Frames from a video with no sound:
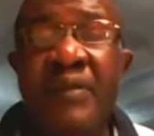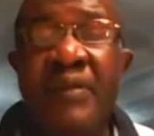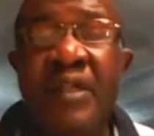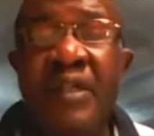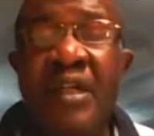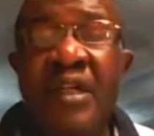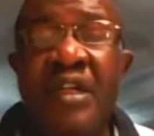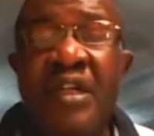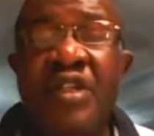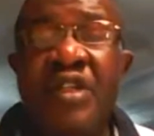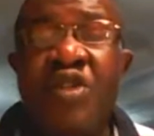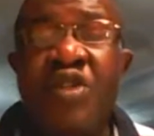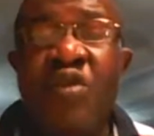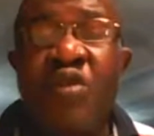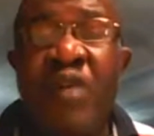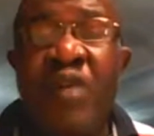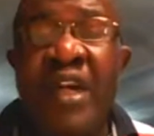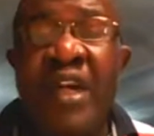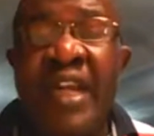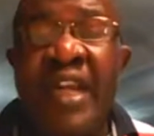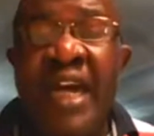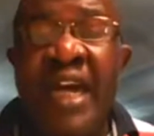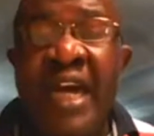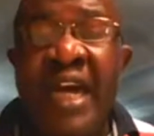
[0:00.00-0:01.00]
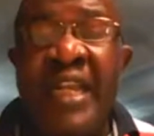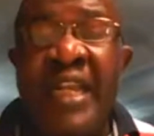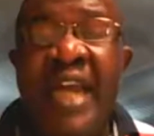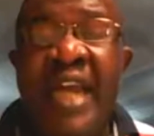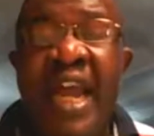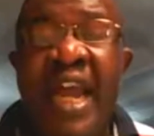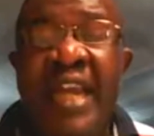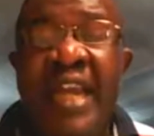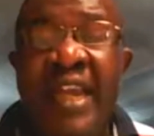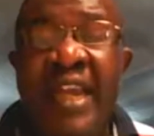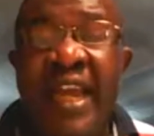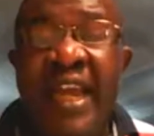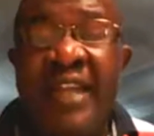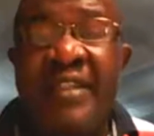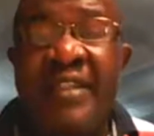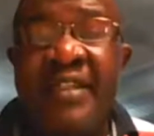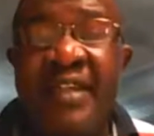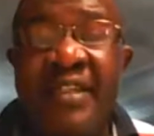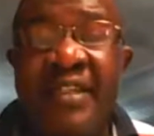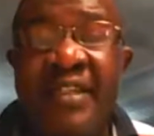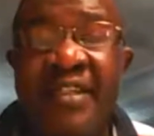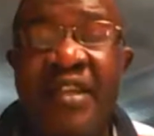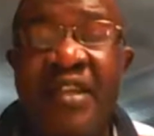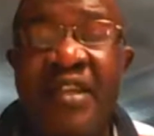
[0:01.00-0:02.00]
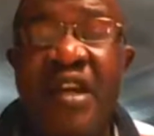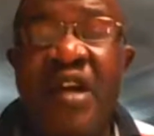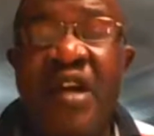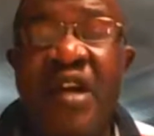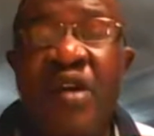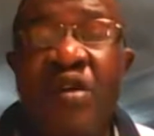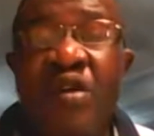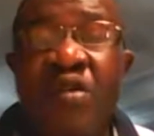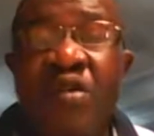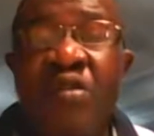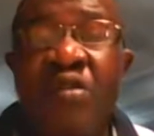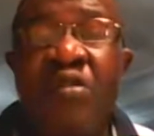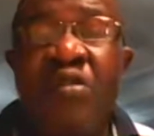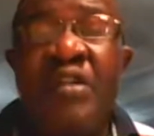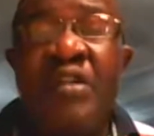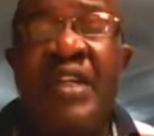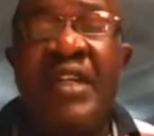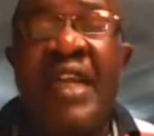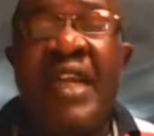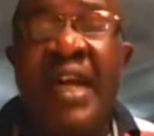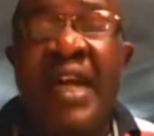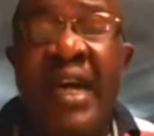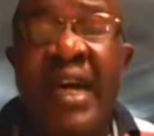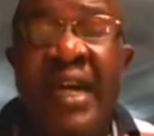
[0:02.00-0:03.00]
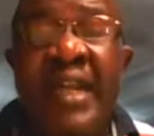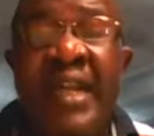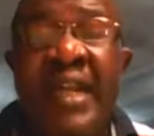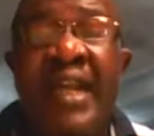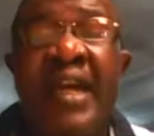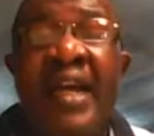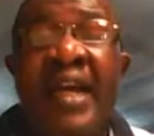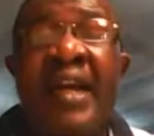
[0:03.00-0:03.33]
So when they are there in excess or they are there